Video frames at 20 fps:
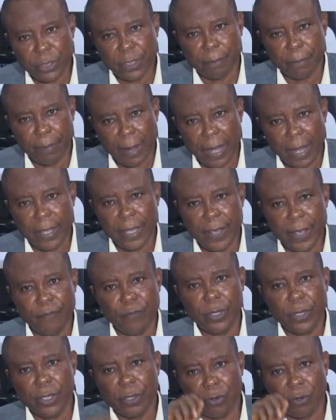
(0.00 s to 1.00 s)
the bar,
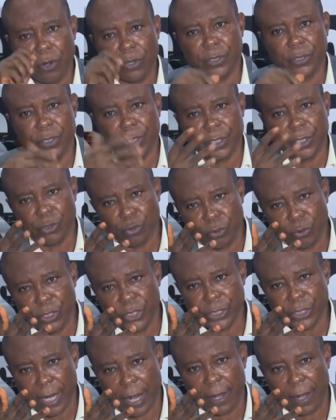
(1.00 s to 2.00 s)
even in countries, in
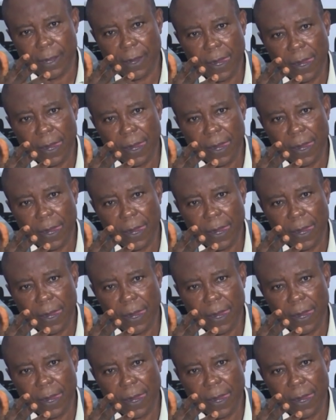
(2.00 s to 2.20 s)
Tunisia,